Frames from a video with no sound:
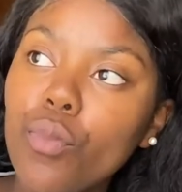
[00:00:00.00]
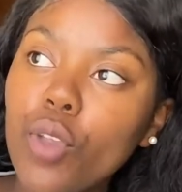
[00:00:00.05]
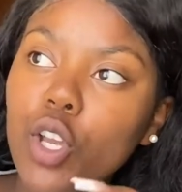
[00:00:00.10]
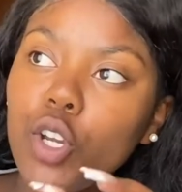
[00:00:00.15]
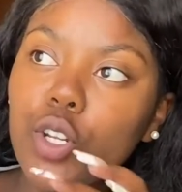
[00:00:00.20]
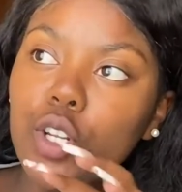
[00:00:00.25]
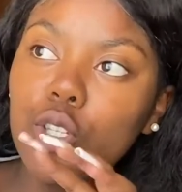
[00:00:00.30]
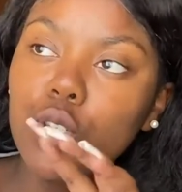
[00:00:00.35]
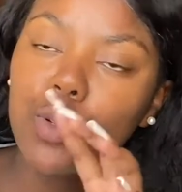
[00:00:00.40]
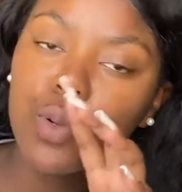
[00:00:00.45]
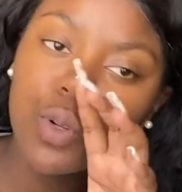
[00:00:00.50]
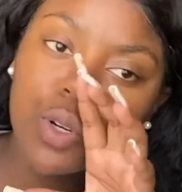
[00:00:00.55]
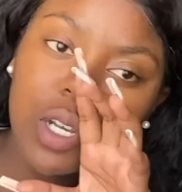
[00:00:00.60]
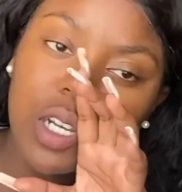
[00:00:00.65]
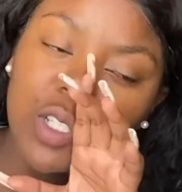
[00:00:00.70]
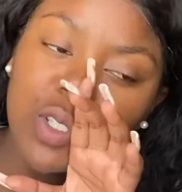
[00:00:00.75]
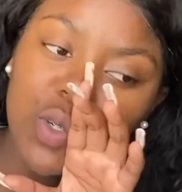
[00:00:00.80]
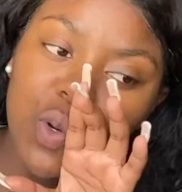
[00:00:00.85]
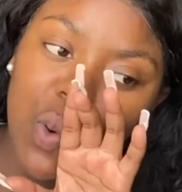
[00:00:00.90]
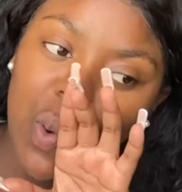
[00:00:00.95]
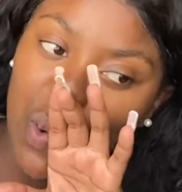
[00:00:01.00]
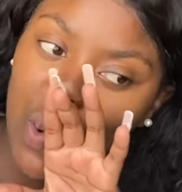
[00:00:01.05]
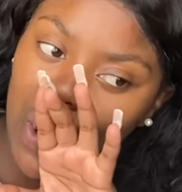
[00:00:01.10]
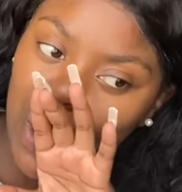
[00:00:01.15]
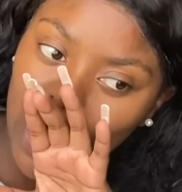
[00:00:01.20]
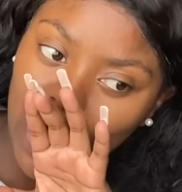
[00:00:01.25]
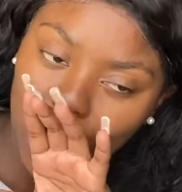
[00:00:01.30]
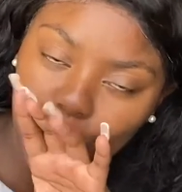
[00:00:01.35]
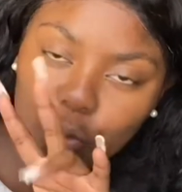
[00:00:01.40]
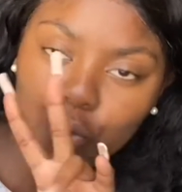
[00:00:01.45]
you need to look at
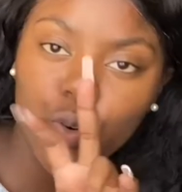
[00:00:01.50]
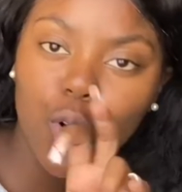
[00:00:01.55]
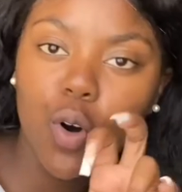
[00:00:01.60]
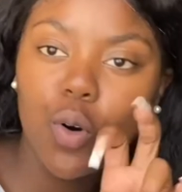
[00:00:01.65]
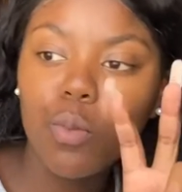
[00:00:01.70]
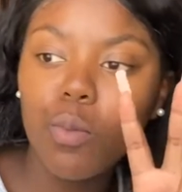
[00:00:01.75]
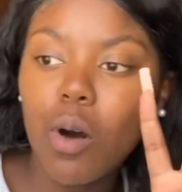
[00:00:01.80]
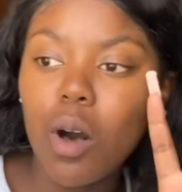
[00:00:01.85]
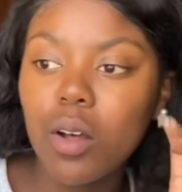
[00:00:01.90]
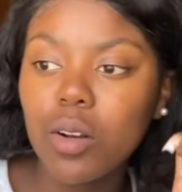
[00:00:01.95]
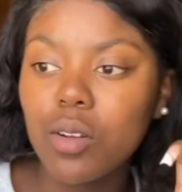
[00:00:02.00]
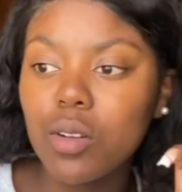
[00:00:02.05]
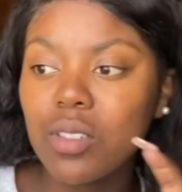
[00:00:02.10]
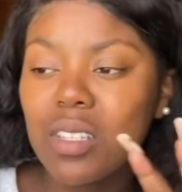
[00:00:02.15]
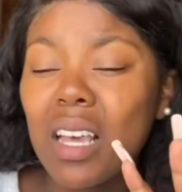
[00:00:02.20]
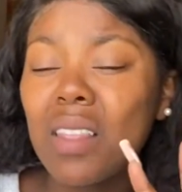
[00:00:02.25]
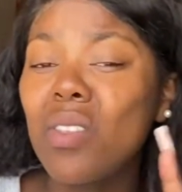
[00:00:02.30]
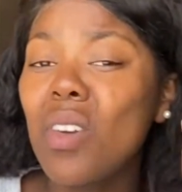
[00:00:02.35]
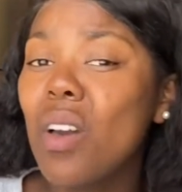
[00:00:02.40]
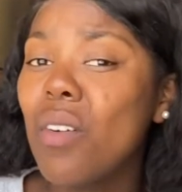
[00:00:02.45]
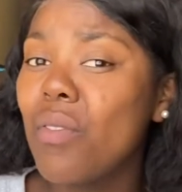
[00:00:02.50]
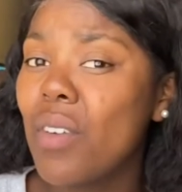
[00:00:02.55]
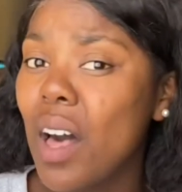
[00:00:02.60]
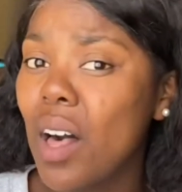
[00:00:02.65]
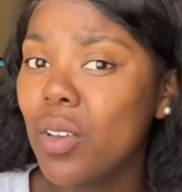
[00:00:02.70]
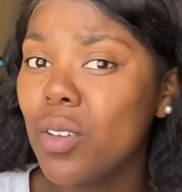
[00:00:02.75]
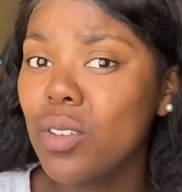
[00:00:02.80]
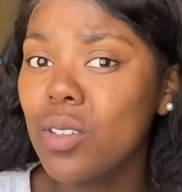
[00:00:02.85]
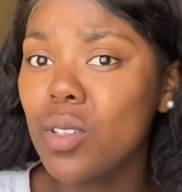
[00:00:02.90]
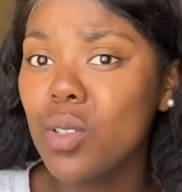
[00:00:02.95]
your role models and their
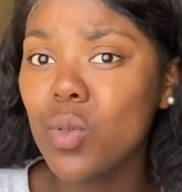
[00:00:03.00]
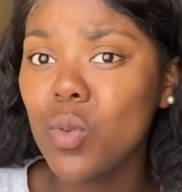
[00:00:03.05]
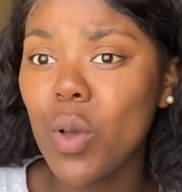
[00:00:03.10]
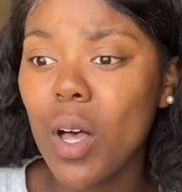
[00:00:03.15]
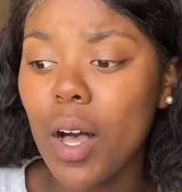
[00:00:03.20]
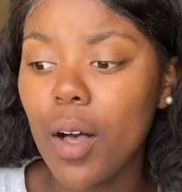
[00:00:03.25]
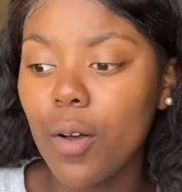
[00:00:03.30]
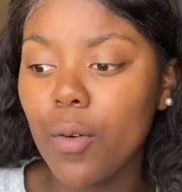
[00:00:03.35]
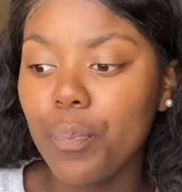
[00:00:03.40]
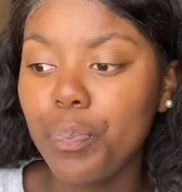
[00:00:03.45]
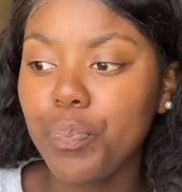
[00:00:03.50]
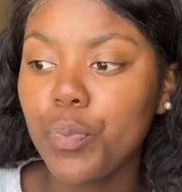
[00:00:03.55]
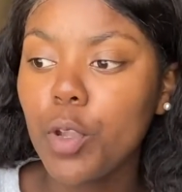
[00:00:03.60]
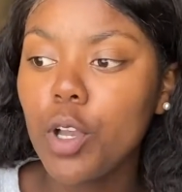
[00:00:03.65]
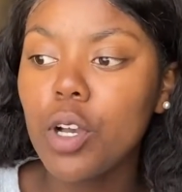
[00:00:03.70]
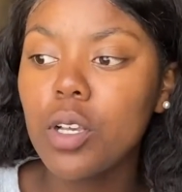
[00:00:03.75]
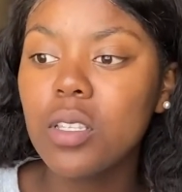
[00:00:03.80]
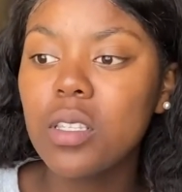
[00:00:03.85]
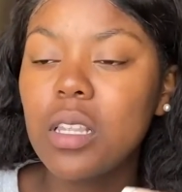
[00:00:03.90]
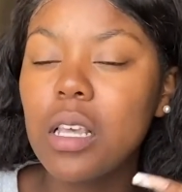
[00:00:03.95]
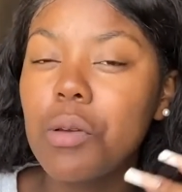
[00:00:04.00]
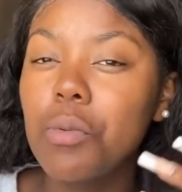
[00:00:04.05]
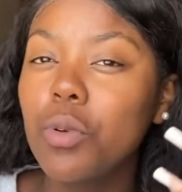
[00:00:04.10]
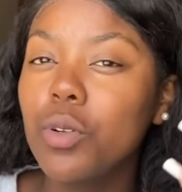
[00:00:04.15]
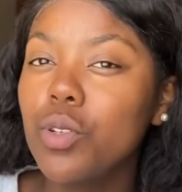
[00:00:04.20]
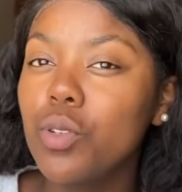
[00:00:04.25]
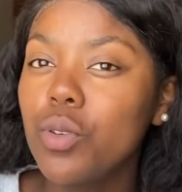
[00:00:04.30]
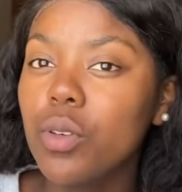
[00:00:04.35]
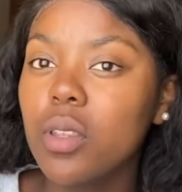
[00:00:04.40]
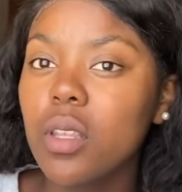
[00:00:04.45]
values as well. Because they
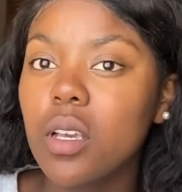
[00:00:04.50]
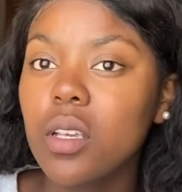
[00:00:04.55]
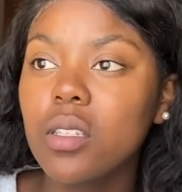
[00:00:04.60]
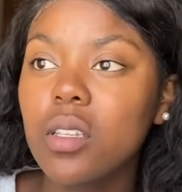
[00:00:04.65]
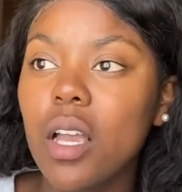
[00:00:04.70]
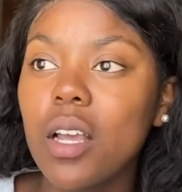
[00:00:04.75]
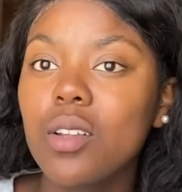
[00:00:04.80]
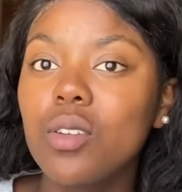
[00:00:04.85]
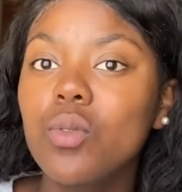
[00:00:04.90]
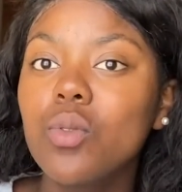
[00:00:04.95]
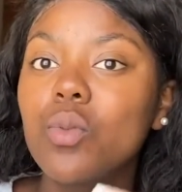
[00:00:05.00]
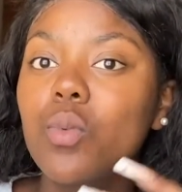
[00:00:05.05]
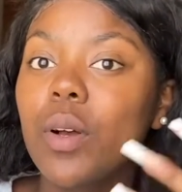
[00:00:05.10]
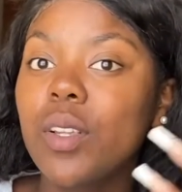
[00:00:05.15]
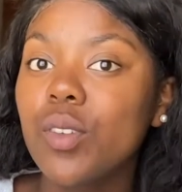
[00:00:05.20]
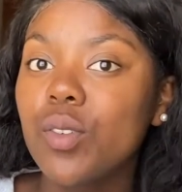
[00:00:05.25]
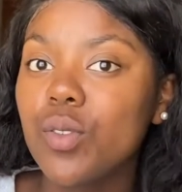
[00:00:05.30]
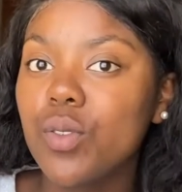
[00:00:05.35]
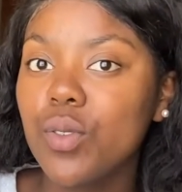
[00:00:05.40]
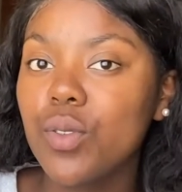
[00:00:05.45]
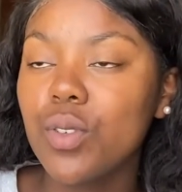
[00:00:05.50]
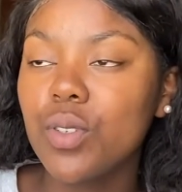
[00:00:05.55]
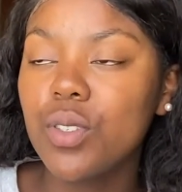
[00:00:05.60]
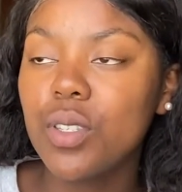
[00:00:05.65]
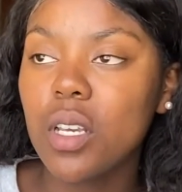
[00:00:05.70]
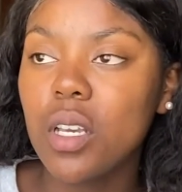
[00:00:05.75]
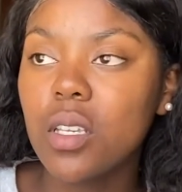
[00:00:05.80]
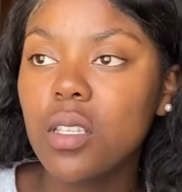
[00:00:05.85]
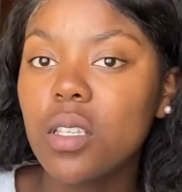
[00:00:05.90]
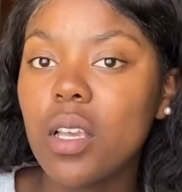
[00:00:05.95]
would do things and you would want to do those
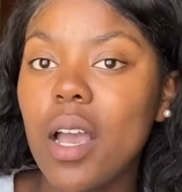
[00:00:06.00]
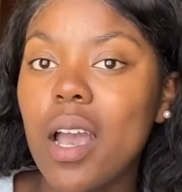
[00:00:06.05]
things.